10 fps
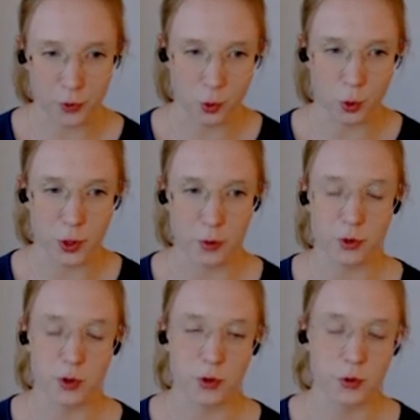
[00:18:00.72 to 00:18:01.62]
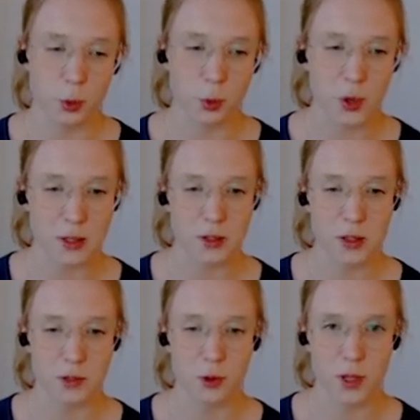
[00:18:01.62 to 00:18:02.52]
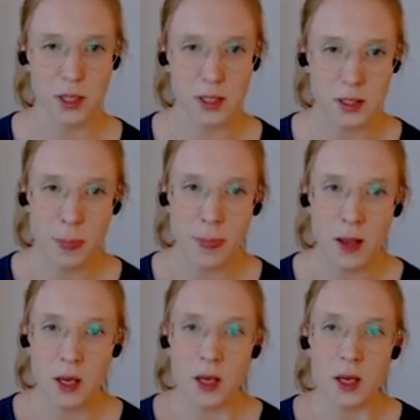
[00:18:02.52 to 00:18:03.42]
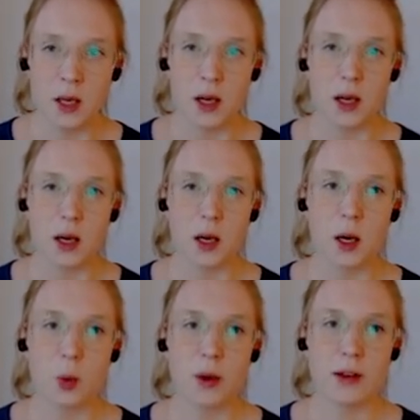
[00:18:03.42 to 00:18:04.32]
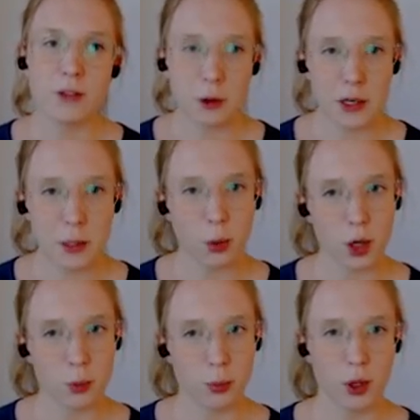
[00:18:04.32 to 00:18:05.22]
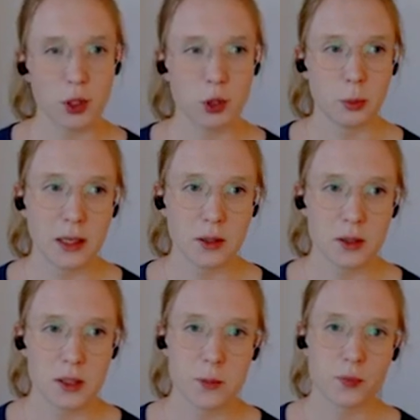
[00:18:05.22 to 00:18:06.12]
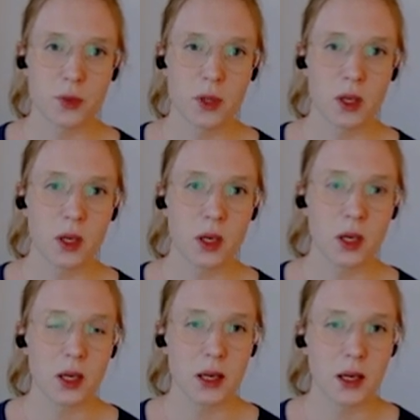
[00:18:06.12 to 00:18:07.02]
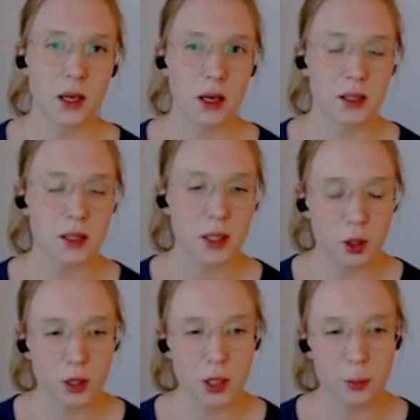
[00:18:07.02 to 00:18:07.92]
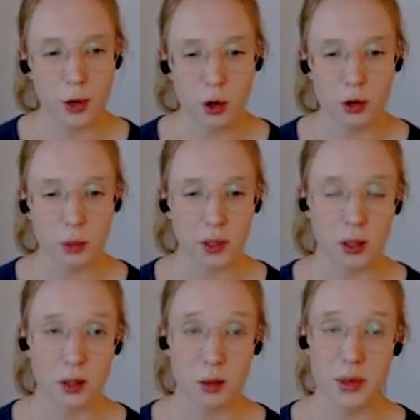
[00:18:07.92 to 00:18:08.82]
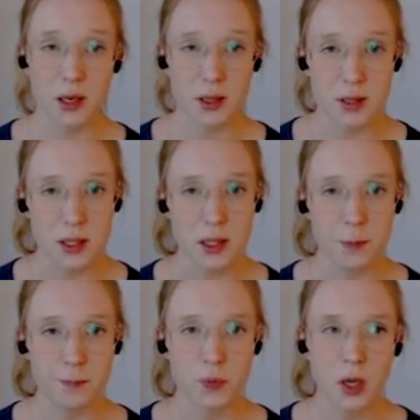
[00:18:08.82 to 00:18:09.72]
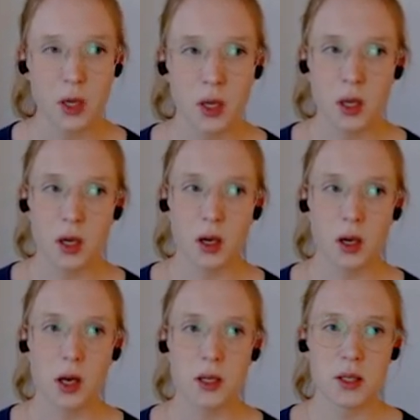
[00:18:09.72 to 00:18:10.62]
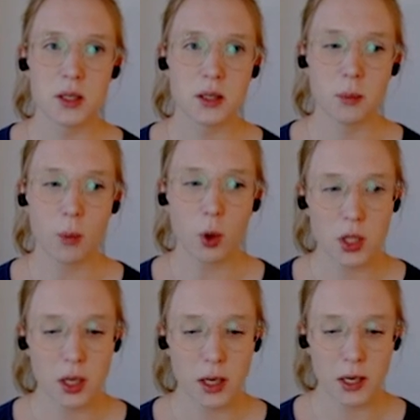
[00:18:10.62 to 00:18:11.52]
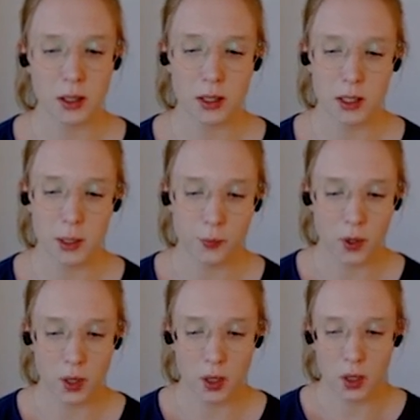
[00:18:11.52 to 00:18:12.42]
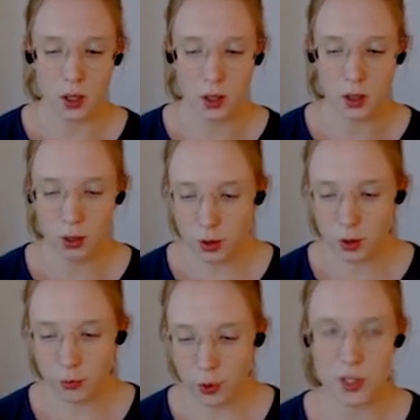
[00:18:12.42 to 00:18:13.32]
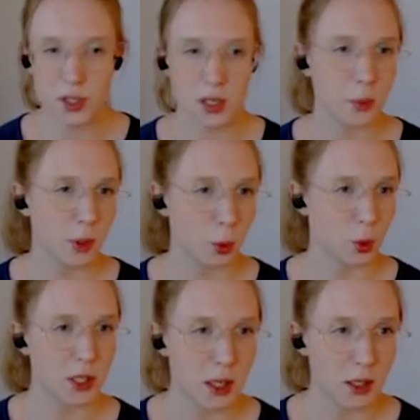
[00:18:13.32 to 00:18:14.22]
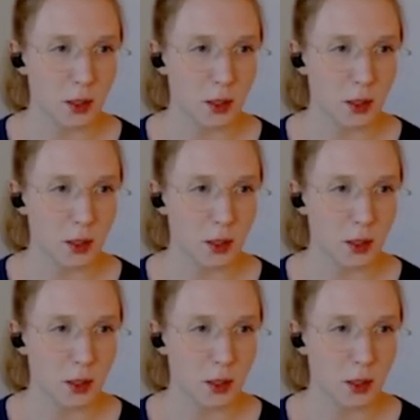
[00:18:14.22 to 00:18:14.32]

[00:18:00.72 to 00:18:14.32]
We have a few practices for these. One very important point to make is uh, securely programming a PLC is most likely not the first step you would take